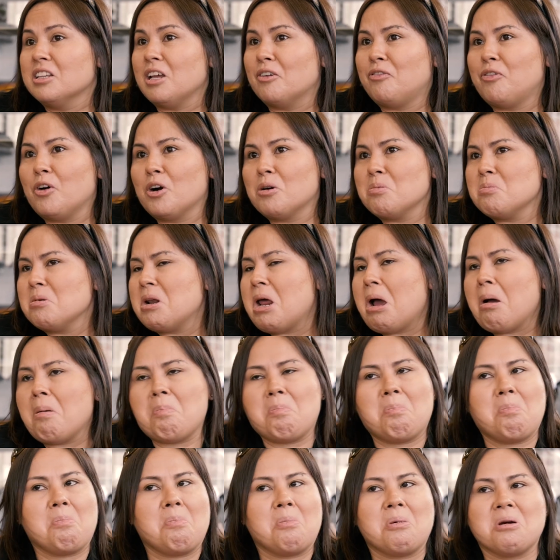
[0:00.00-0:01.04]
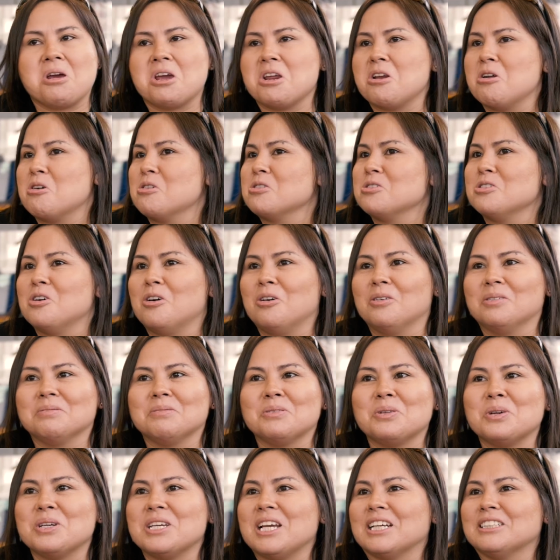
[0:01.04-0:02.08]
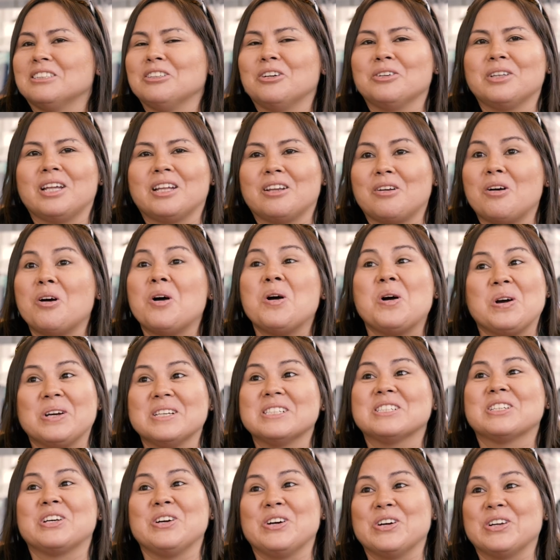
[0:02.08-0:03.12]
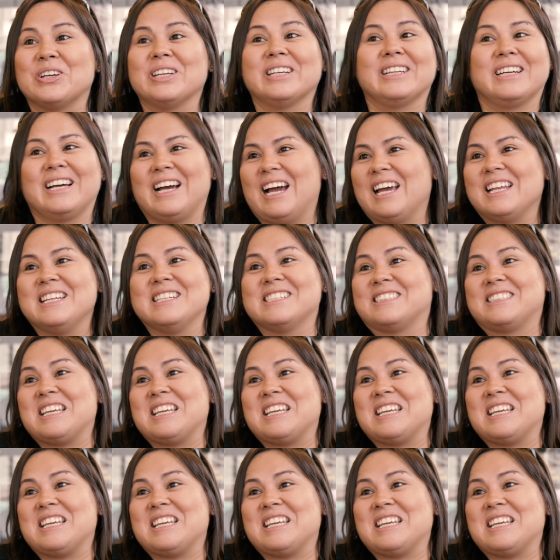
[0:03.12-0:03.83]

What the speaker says: The formula, we don't know. We just know that, oh, it's good and it's